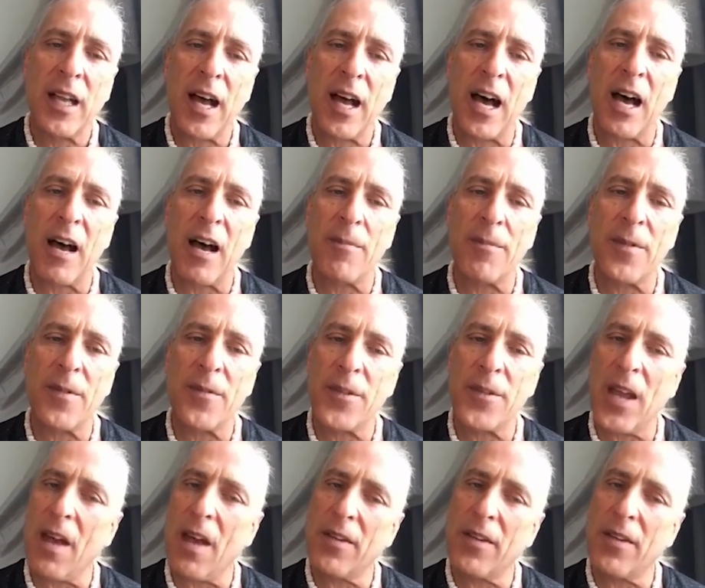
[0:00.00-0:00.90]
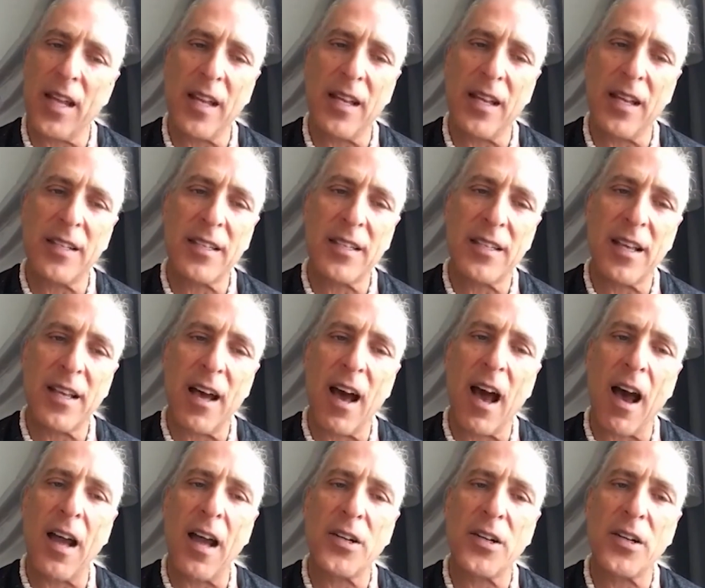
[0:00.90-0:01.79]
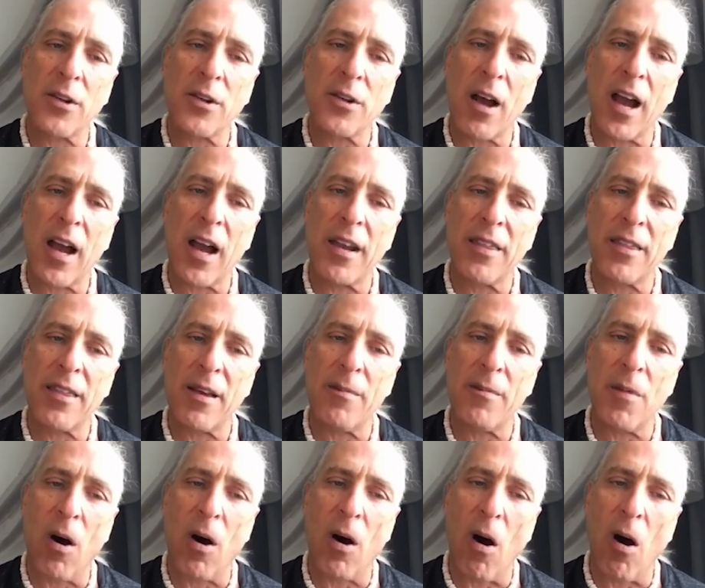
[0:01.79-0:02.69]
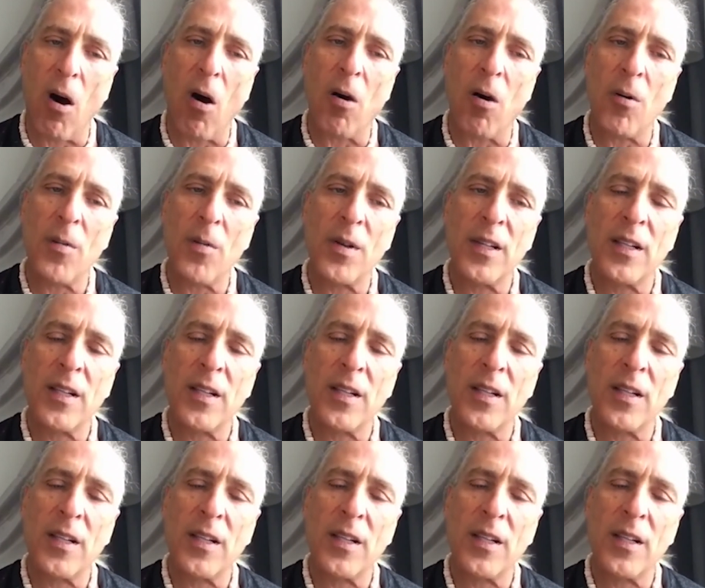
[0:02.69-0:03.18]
If you have kids, I'd try them all.